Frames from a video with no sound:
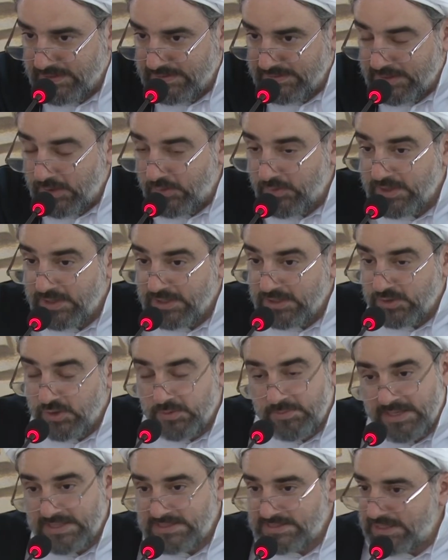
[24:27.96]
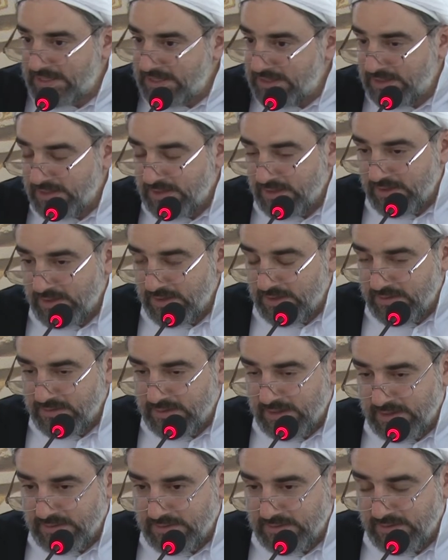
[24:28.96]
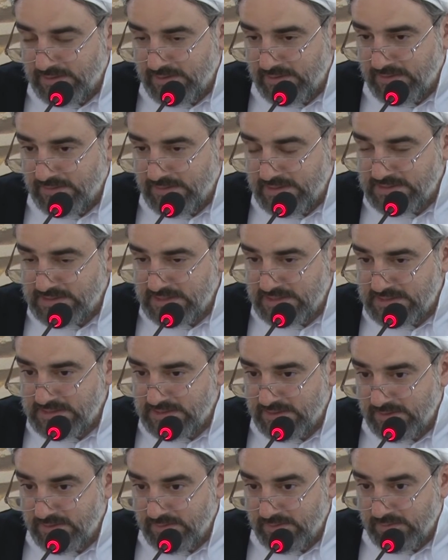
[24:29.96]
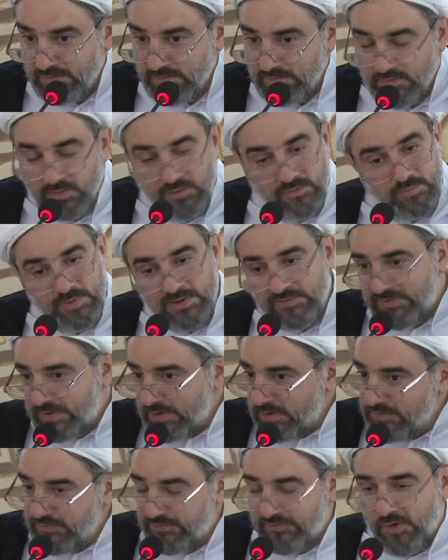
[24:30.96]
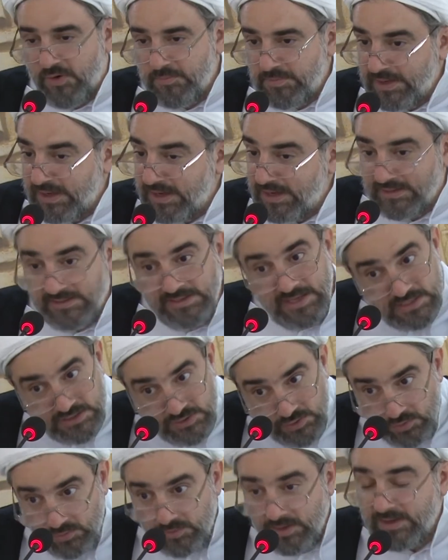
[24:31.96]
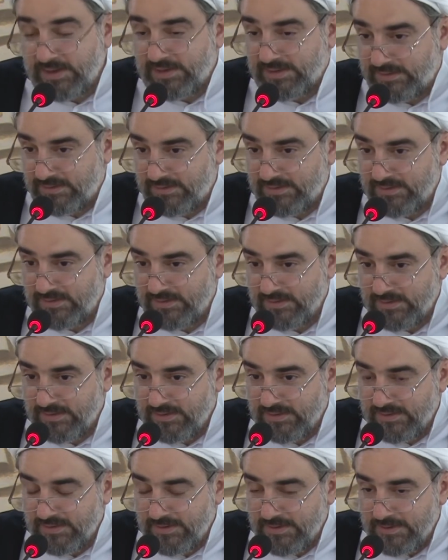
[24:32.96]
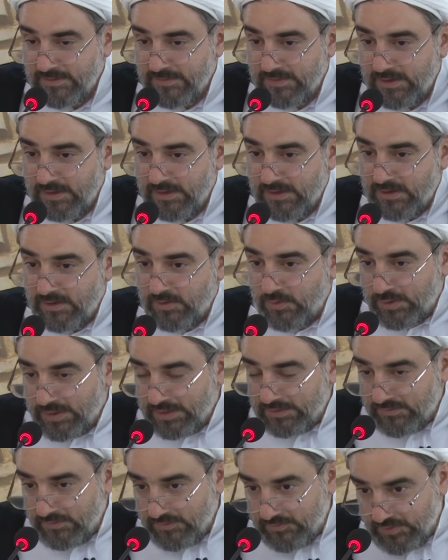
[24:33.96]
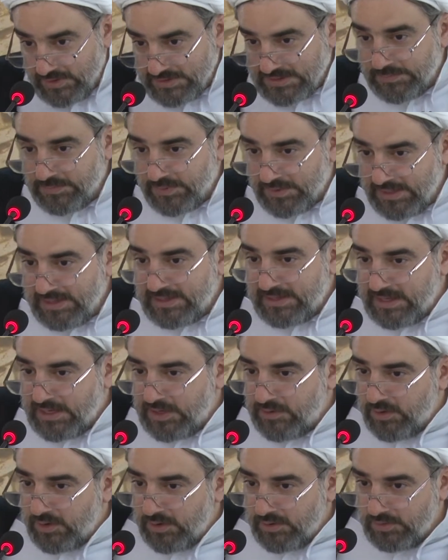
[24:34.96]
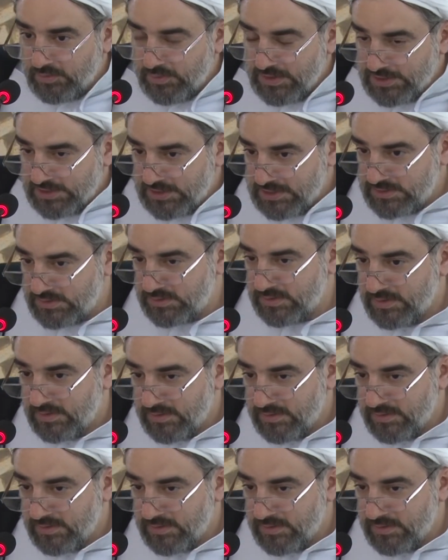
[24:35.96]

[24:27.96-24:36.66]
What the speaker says: Now you may say that we're very far behind. Yes, you're right. Look at, for example, in Iran, which is